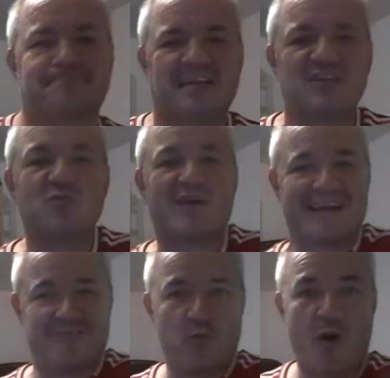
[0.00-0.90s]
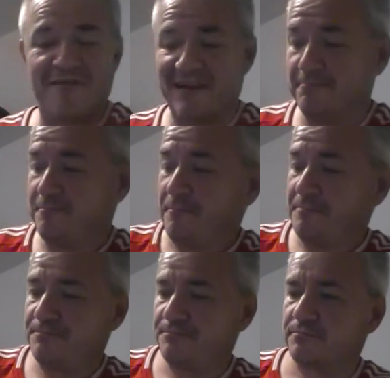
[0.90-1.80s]
That's what I get for waffling.
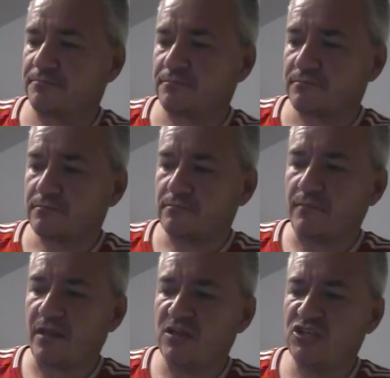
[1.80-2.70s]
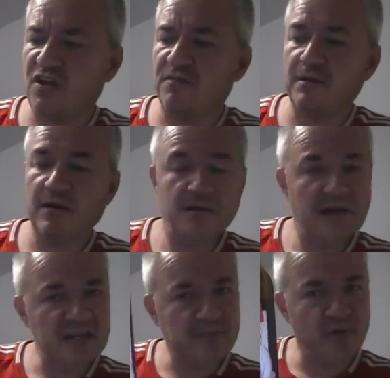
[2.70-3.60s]
So,
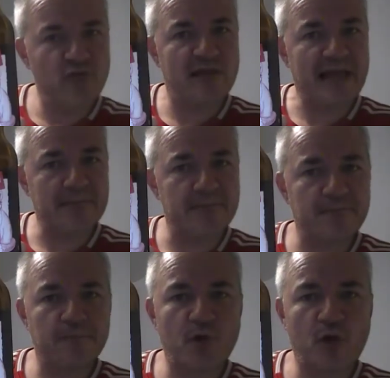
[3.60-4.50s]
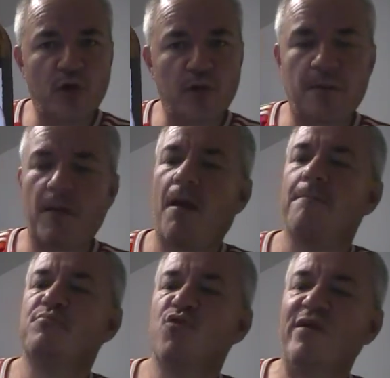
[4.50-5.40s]
that's Bootleg
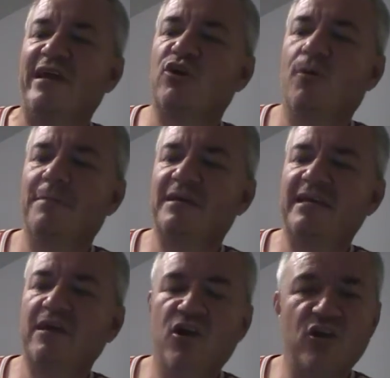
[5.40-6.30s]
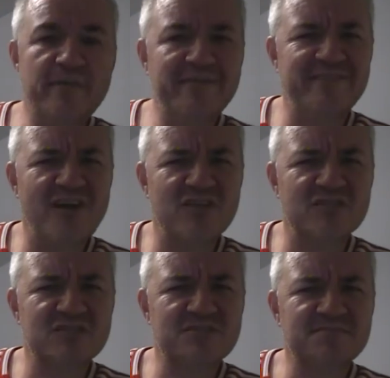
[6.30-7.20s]
Brewing Company, Urban Fox.